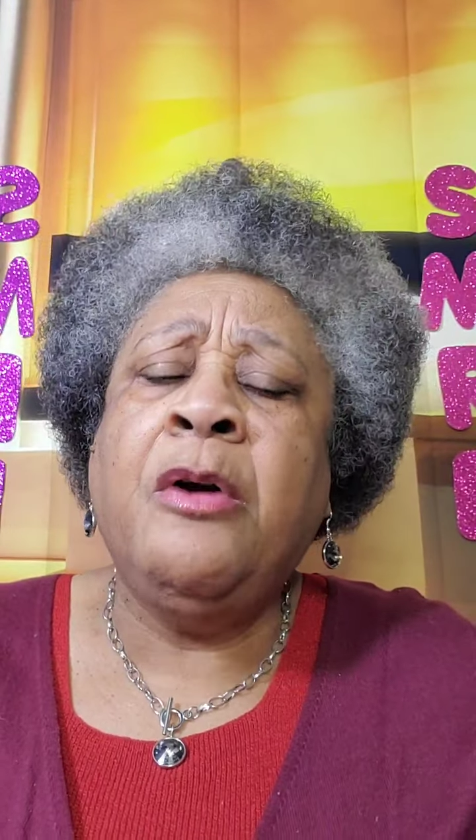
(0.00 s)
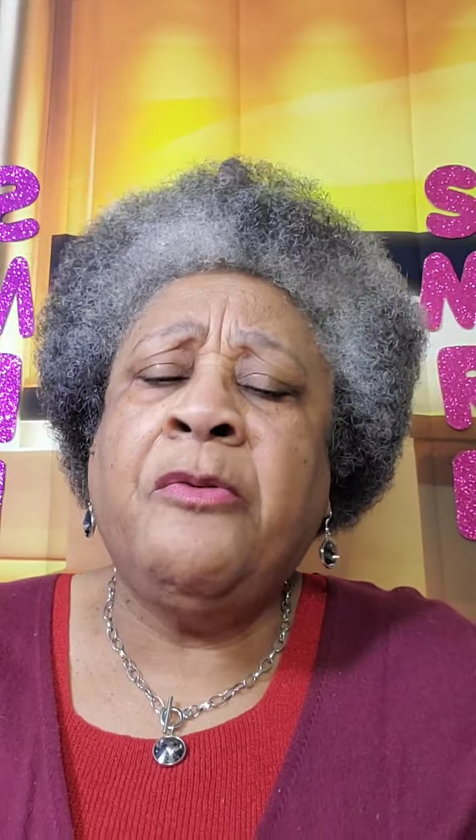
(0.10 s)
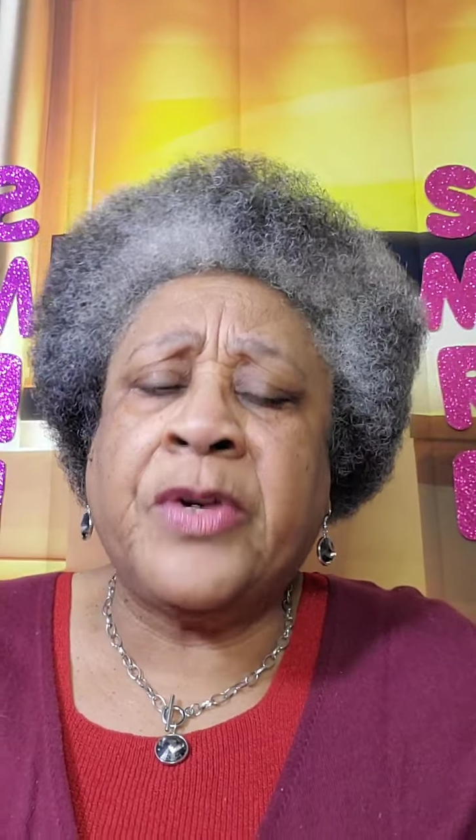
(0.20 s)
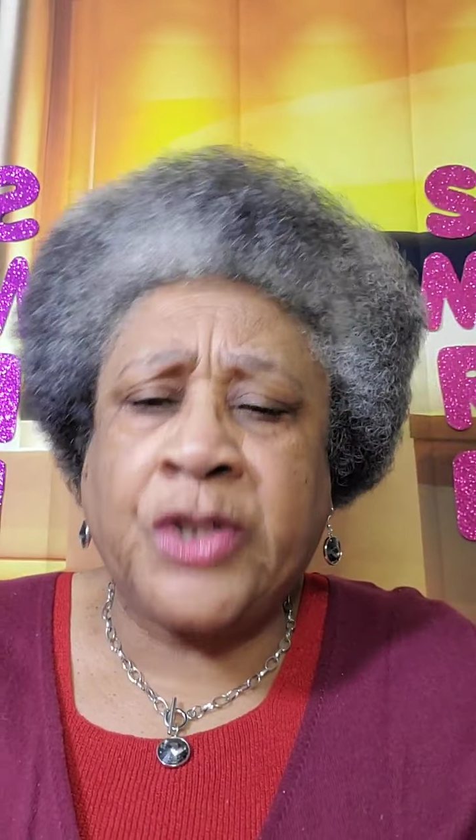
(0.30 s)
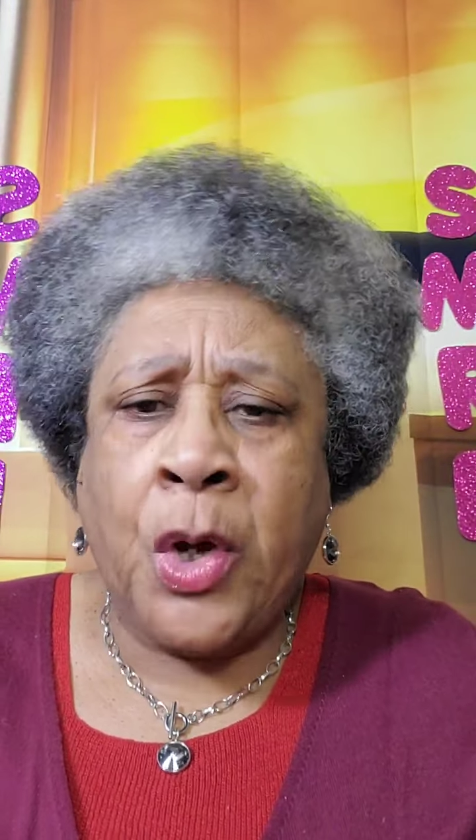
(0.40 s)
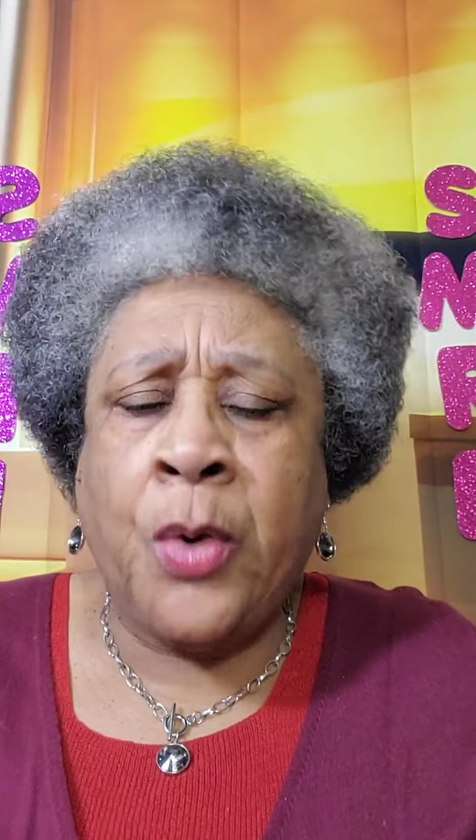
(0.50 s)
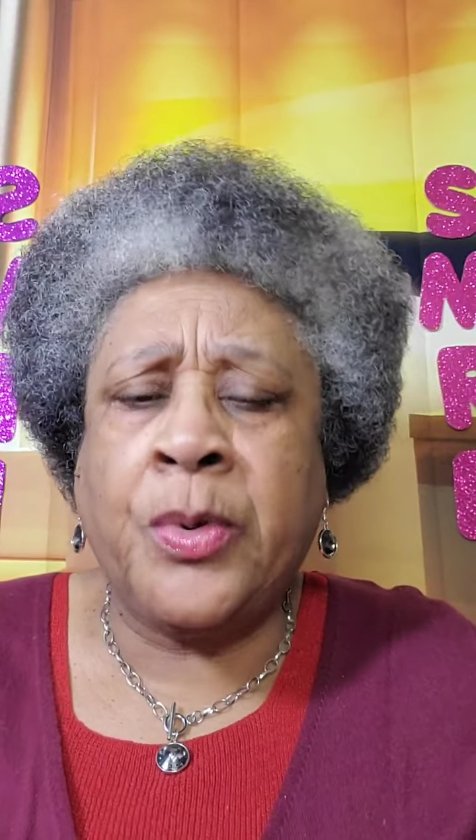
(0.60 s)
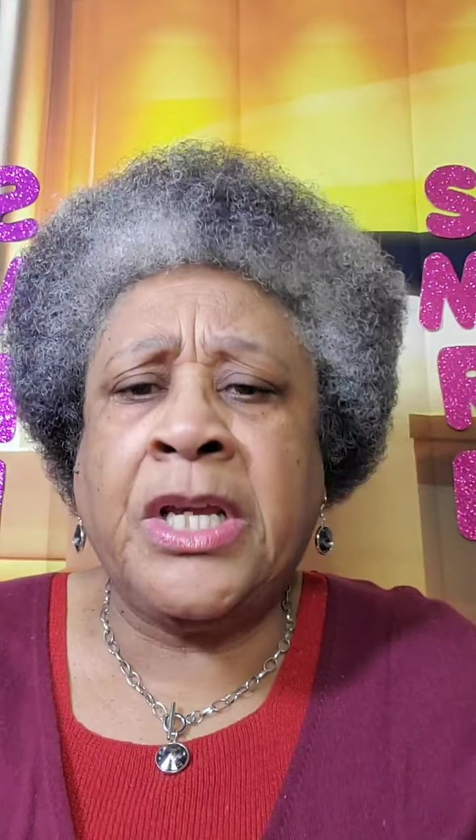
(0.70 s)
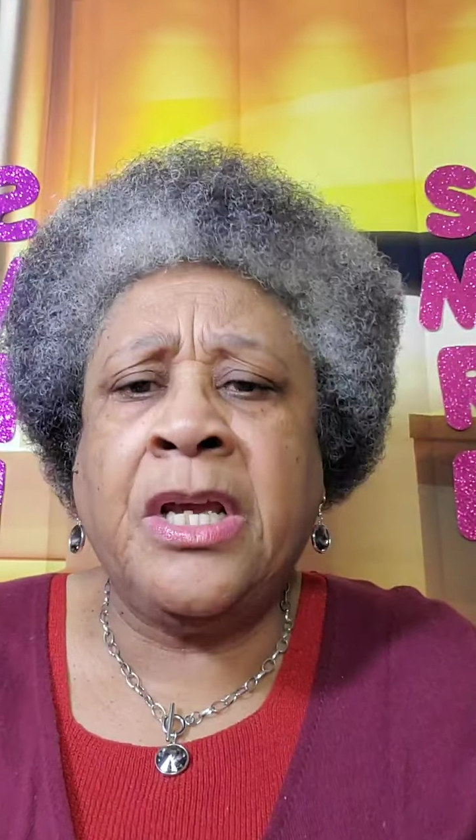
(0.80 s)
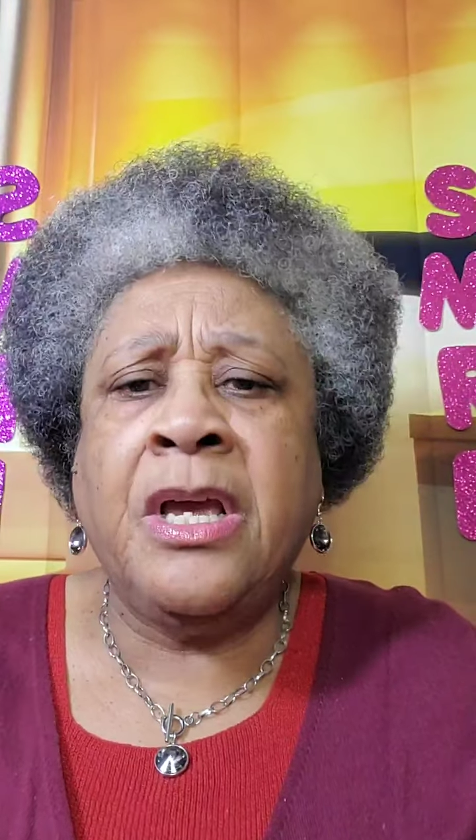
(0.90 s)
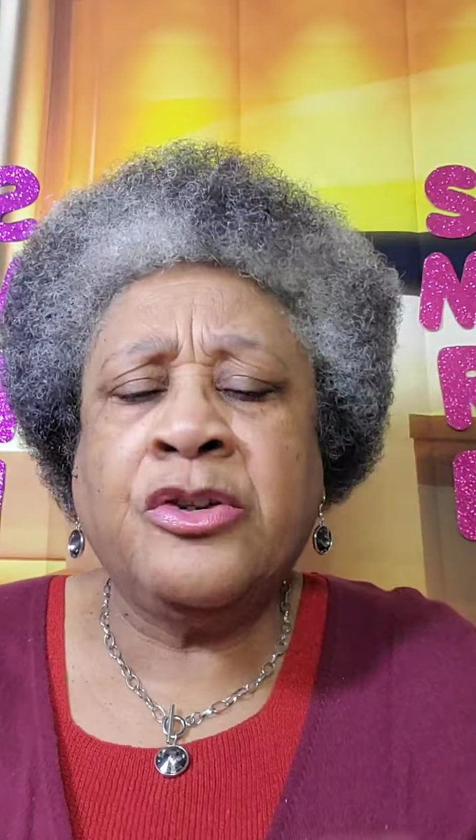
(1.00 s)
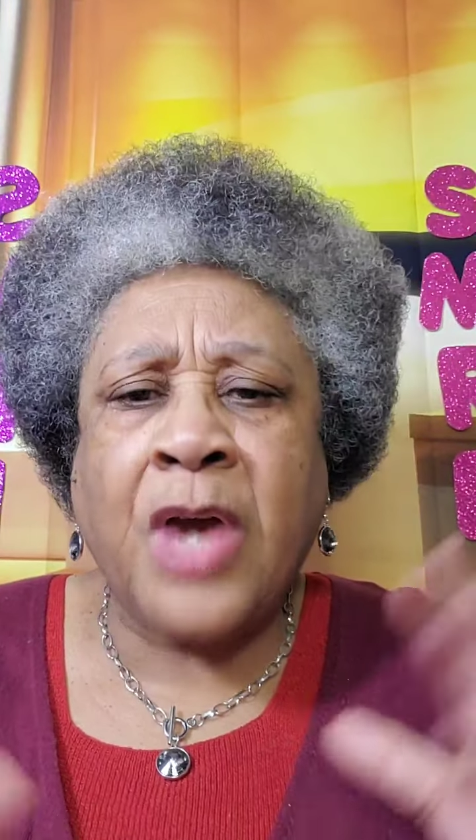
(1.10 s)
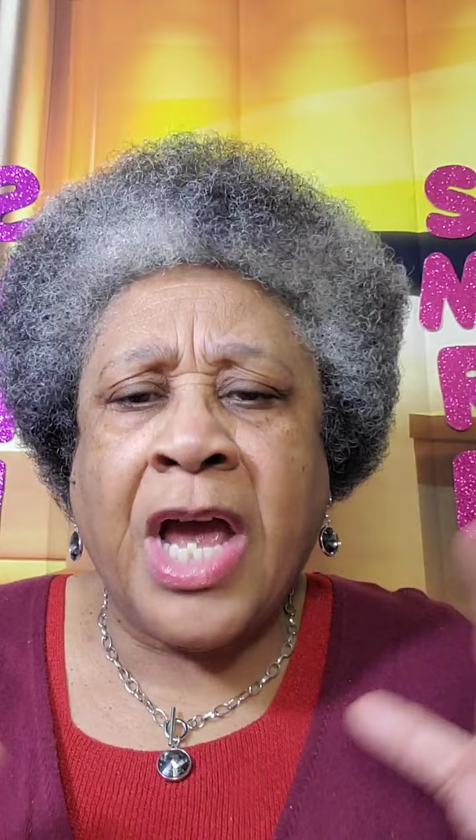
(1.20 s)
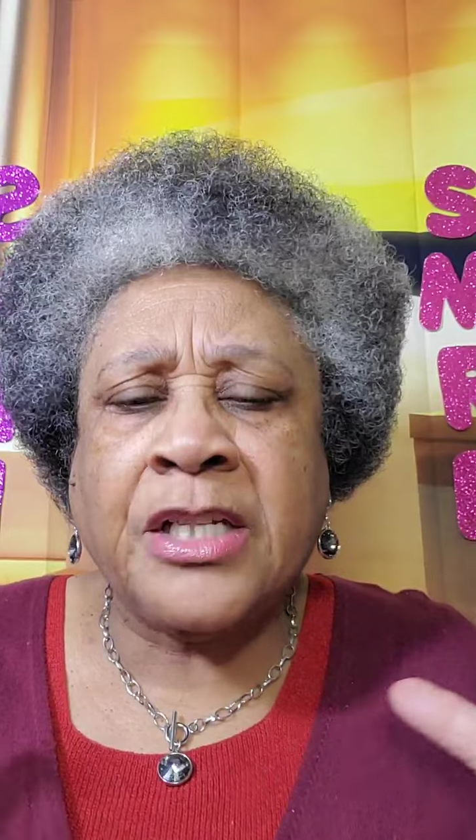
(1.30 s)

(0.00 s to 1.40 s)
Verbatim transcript: for Tony, trying